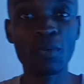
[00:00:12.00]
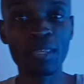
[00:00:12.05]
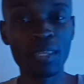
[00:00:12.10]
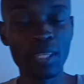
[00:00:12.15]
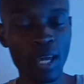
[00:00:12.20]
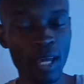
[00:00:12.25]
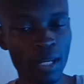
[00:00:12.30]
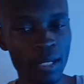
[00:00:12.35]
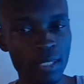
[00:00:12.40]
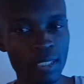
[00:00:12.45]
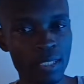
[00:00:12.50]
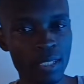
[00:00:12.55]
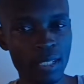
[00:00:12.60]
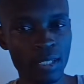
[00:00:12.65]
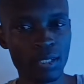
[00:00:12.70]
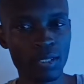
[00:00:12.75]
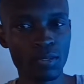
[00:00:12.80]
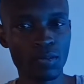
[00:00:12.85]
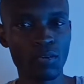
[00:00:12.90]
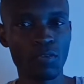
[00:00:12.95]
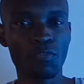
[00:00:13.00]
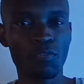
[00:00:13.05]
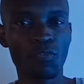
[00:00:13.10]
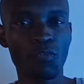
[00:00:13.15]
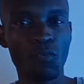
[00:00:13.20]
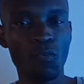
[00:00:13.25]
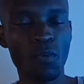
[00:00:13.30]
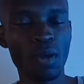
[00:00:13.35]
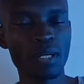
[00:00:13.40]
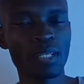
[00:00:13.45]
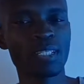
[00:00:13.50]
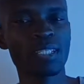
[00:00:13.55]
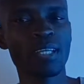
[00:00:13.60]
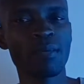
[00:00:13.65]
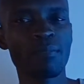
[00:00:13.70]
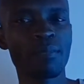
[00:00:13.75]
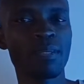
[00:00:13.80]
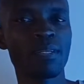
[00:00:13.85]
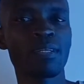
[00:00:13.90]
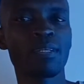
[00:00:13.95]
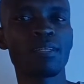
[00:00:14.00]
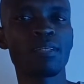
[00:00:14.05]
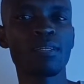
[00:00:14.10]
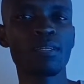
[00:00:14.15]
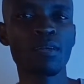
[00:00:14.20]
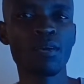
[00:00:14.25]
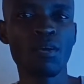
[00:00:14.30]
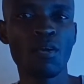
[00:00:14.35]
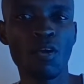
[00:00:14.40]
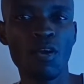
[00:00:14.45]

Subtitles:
with understanding of what is the meaning